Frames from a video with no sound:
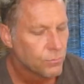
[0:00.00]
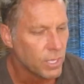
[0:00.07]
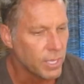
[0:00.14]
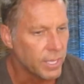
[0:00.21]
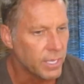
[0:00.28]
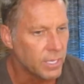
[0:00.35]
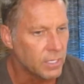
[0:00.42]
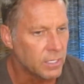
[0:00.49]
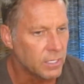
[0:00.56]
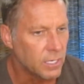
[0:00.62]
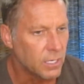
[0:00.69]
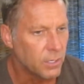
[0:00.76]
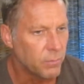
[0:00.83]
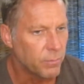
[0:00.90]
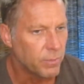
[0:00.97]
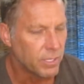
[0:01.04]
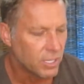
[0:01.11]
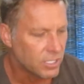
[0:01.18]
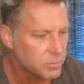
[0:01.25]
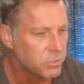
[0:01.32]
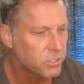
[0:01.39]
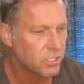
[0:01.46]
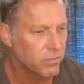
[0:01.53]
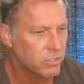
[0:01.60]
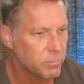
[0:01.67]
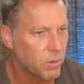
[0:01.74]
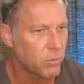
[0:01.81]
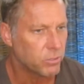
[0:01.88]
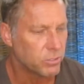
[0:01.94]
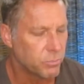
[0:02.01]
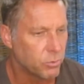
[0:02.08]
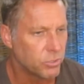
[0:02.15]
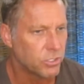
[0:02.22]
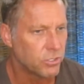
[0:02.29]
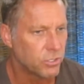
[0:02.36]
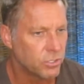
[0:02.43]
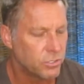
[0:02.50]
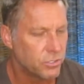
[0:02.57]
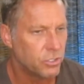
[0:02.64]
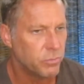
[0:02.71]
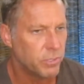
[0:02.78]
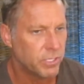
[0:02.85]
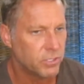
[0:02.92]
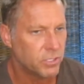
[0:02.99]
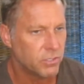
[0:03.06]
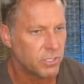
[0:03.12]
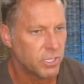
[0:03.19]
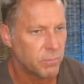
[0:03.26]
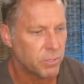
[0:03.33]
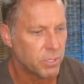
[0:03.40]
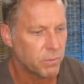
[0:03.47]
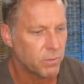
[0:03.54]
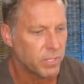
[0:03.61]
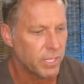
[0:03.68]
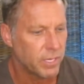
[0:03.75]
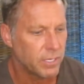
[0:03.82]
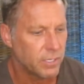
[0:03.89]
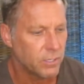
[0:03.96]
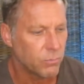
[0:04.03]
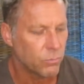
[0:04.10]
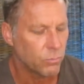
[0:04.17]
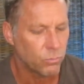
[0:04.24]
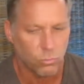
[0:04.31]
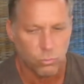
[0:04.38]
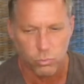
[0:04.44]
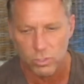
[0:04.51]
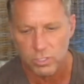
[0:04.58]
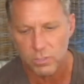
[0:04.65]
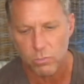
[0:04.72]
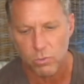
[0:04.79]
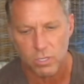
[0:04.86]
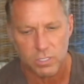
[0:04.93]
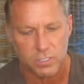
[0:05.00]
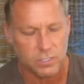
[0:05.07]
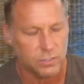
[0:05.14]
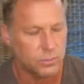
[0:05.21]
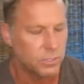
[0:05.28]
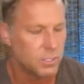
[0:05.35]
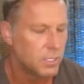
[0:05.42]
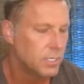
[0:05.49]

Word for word: and um, the customer service part was was good too because you'd get people that you know really wanted to